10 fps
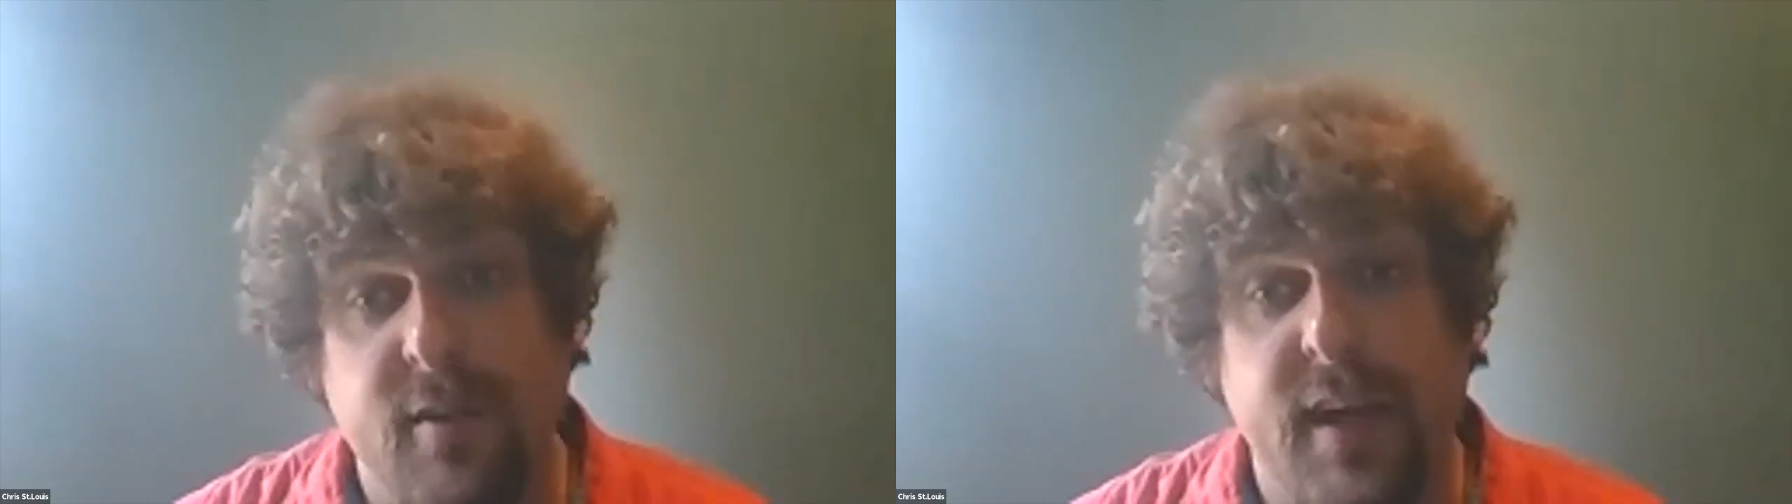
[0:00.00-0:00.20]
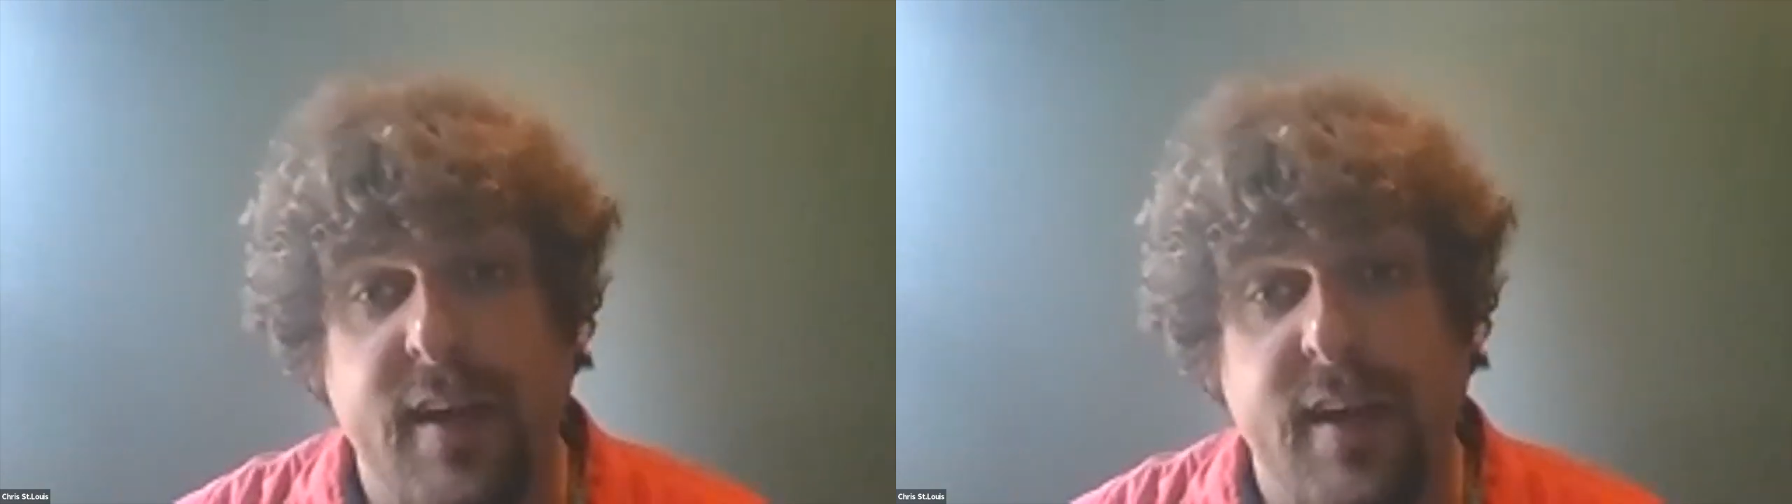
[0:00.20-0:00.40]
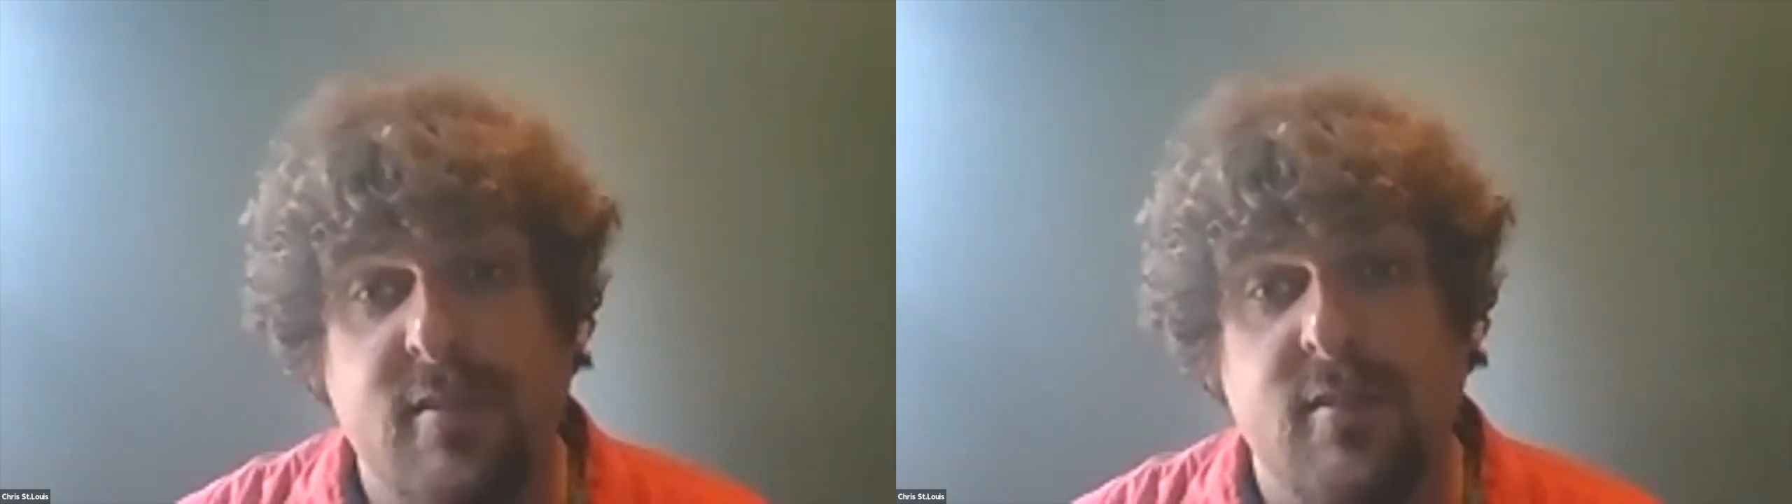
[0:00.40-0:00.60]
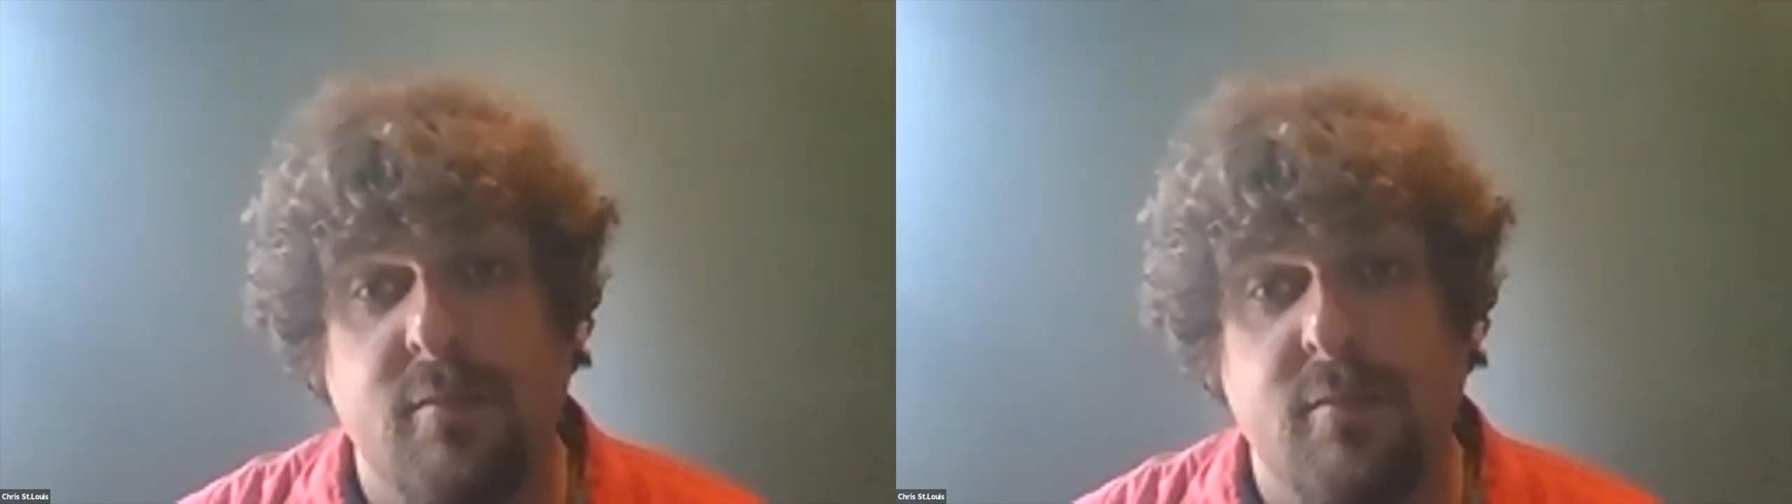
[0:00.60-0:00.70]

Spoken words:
tasks.